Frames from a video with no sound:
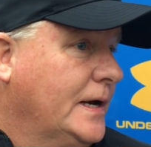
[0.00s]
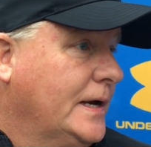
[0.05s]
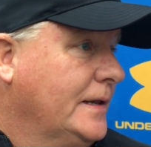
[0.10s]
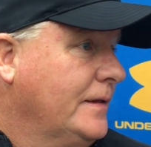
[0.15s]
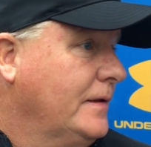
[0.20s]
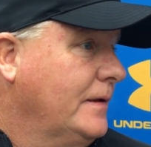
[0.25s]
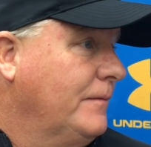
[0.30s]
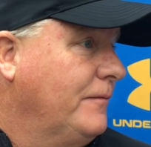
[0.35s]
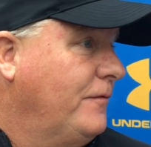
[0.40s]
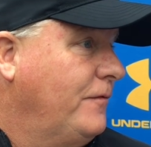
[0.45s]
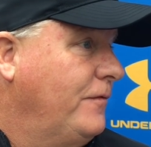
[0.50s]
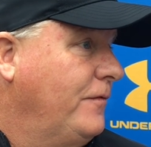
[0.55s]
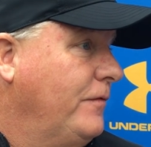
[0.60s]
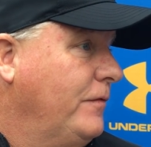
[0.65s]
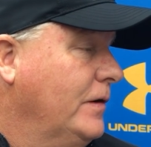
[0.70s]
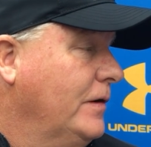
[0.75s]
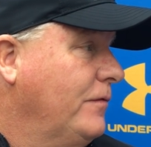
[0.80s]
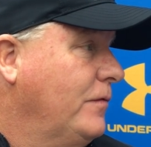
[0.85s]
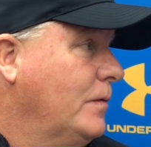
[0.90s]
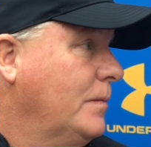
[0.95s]
We got
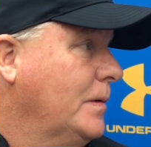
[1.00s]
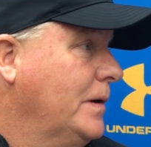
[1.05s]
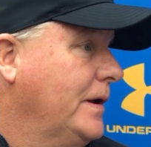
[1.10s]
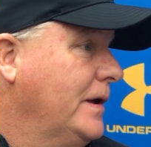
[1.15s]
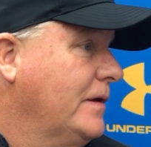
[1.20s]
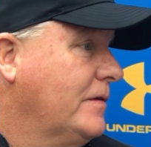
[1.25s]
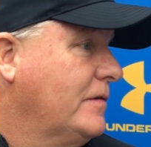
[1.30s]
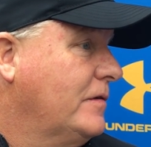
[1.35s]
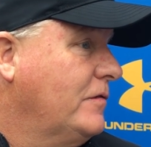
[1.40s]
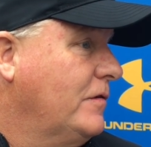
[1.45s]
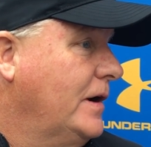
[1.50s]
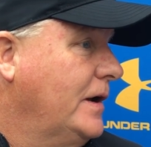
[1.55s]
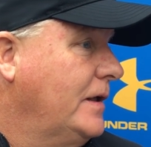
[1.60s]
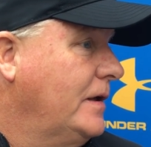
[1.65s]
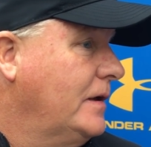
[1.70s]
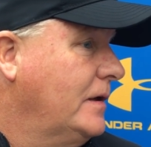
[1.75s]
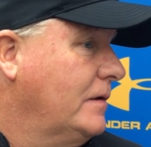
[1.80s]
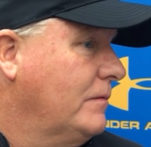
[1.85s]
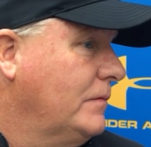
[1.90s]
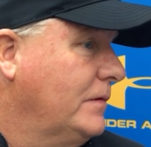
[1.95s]
3 or 4 more days of
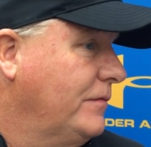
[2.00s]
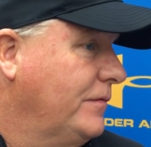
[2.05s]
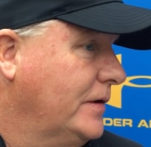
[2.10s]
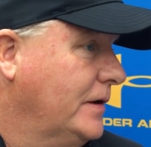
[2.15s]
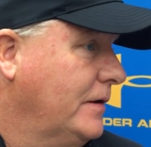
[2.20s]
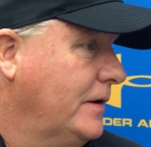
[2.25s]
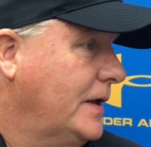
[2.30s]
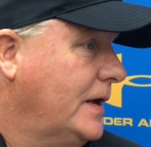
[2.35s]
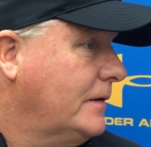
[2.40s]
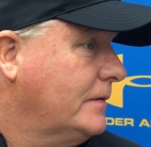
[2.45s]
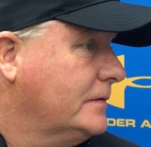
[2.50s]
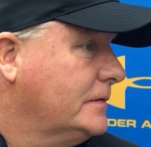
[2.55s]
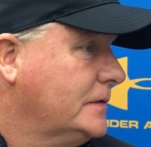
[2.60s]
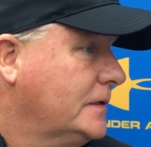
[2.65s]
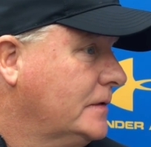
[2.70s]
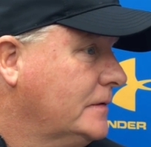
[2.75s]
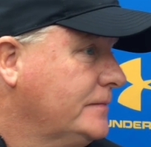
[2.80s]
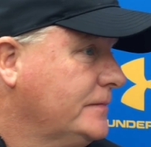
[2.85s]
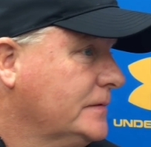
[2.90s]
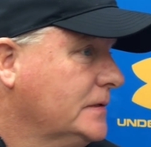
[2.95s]
training, and we'll figure it out.
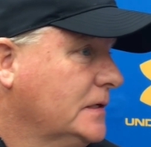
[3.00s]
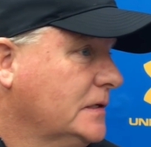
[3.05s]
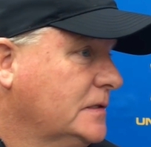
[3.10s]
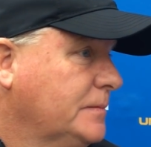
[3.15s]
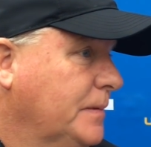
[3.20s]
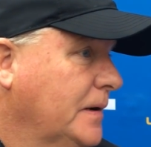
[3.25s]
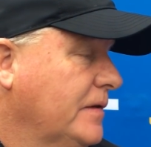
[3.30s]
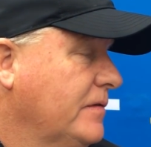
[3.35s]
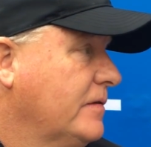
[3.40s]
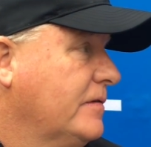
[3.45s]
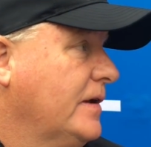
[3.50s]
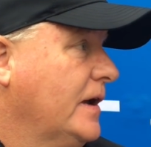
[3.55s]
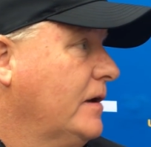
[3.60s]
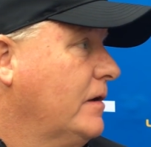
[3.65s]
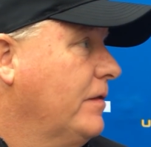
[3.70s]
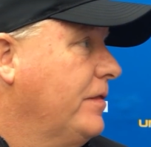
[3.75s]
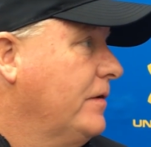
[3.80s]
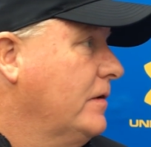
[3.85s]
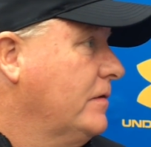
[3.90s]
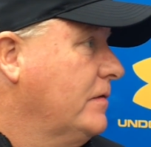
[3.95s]
So he sprains his
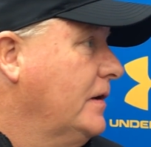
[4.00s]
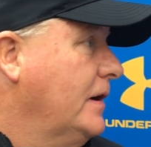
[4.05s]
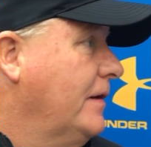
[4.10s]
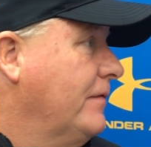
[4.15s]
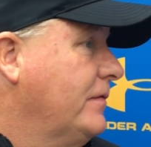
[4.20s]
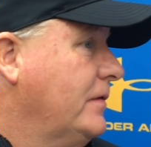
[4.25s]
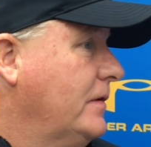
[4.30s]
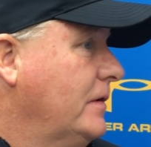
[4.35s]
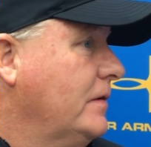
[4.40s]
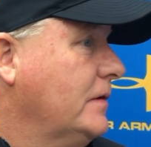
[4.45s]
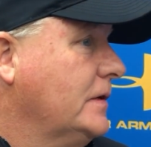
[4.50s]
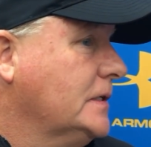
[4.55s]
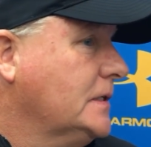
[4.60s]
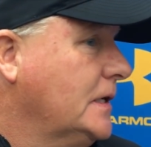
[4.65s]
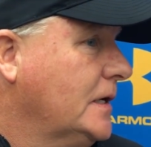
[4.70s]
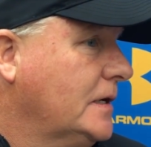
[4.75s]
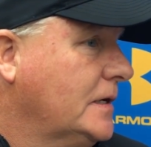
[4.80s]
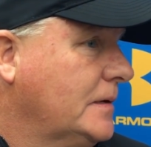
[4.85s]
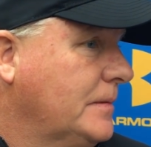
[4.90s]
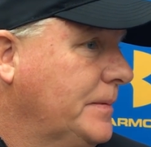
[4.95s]
ankle Thursday afternoon. He's
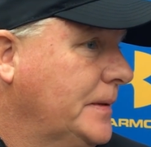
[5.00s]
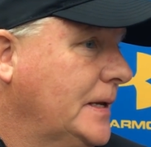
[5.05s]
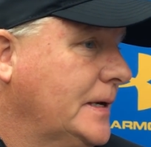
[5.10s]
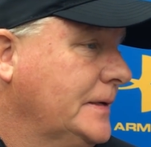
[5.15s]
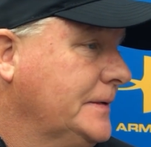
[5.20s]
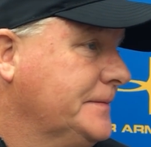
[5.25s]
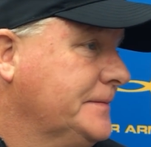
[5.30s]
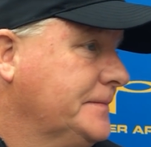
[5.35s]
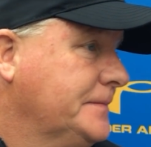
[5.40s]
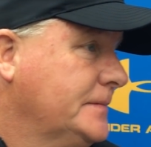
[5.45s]
not going to play.